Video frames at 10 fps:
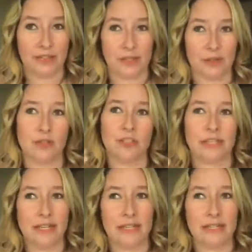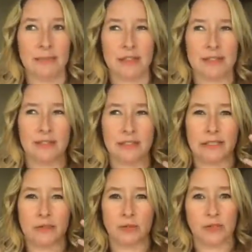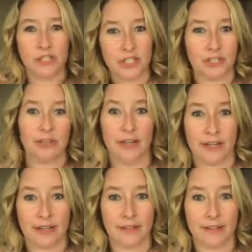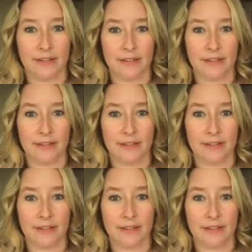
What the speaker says: so your skin is basically regenerating